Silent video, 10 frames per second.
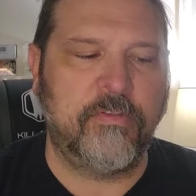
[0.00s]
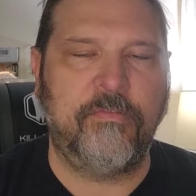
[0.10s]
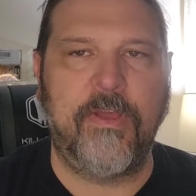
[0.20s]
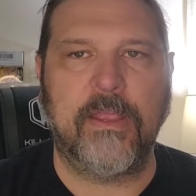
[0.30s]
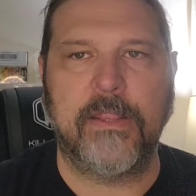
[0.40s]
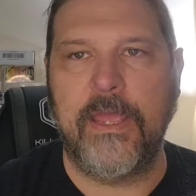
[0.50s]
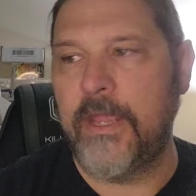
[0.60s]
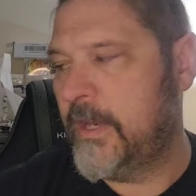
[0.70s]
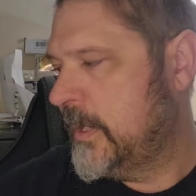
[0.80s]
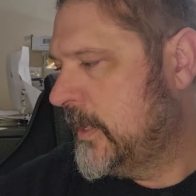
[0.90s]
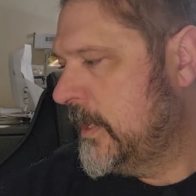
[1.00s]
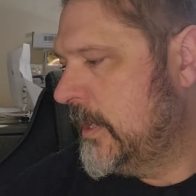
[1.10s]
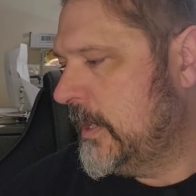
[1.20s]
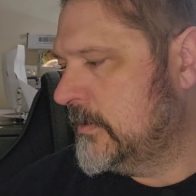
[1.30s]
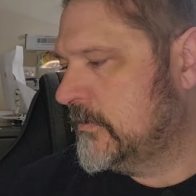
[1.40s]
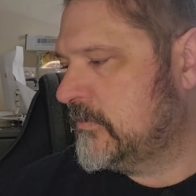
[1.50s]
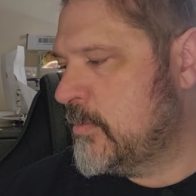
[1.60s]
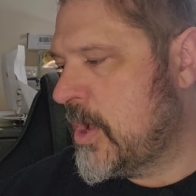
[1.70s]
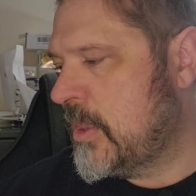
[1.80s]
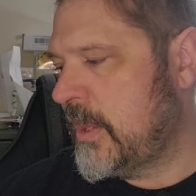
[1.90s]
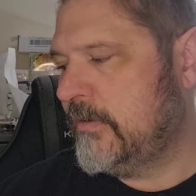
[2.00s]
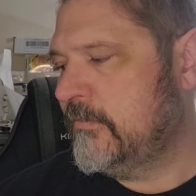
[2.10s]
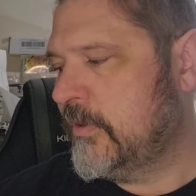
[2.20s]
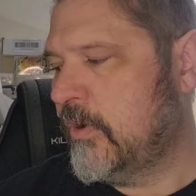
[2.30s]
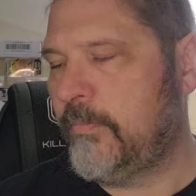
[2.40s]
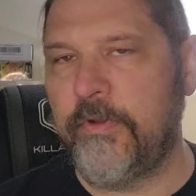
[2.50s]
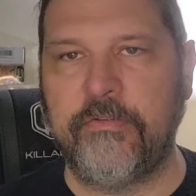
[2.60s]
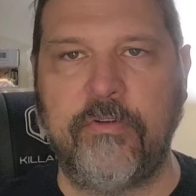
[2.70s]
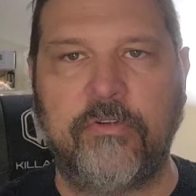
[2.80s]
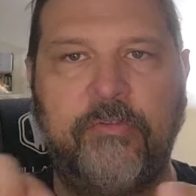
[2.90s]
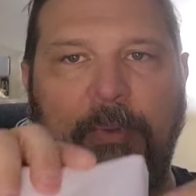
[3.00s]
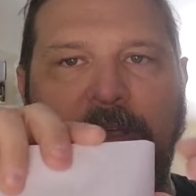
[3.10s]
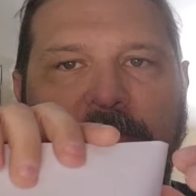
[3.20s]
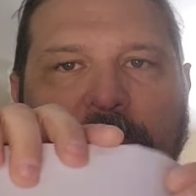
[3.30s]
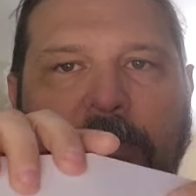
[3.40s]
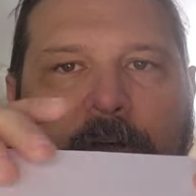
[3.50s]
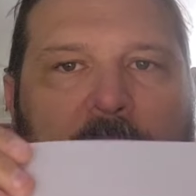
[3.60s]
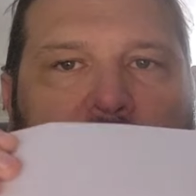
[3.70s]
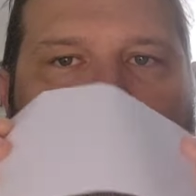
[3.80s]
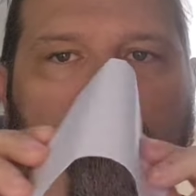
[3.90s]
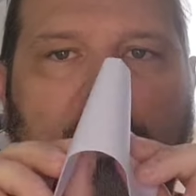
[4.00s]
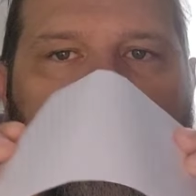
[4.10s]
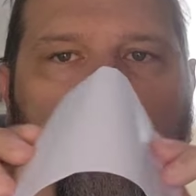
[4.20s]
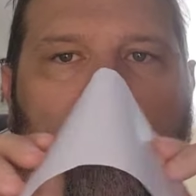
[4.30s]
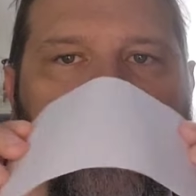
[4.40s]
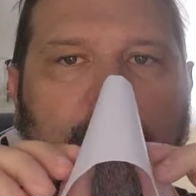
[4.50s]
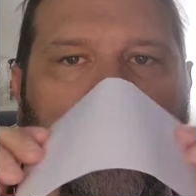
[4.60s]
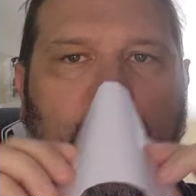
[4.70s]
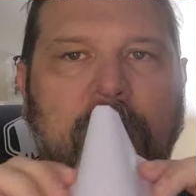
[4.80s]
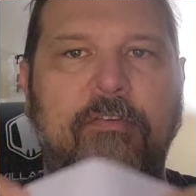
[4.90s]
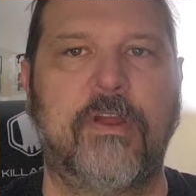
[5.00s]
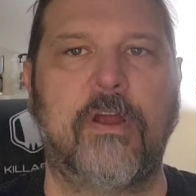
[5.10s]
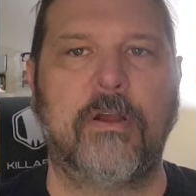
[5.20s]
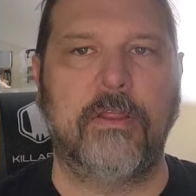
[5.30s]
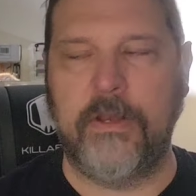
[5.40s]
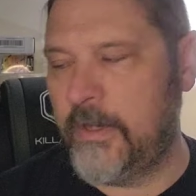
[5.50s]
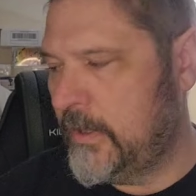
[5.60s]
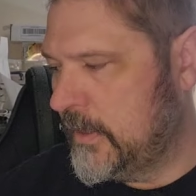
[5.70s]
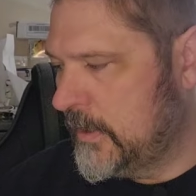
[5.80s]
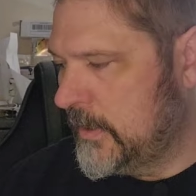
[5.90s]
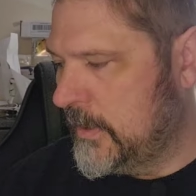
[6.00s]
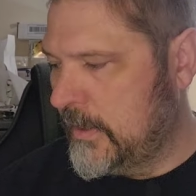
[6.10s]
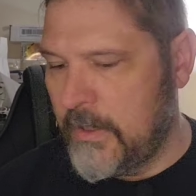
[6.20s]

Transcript: It was just the fact that in the small envelope, there's no space in there to get a bend when you have a card in it.